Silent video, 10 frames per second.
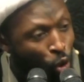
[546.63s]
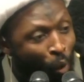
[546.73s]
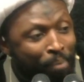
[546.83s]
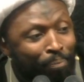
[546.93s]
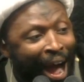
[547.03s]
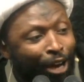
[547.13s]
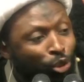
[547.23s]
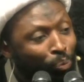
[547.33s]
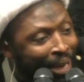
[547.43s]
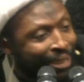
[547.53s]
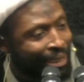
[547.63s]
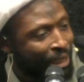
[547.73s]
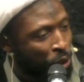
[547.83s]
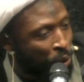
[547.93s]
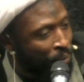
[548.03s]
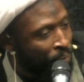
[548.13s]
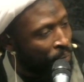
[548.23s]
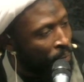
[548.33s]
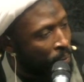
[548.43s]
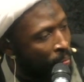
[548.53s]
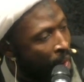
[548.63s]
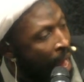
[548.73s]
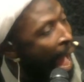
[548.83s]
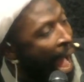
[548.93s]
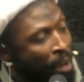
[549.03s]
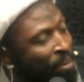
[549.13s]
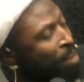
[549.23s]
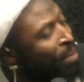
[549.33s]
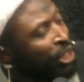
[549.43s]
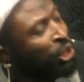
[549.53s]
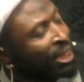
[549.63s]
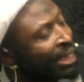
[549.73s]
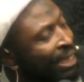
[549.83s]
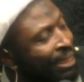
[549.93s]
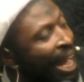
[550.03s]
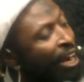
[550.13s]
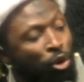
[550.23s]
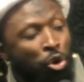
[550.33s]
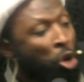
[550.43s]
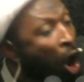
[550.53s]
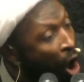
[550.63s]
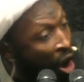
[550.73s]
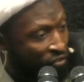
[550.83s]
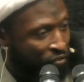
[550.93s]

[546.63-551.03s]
Going back to basics. I may mention things that you know of.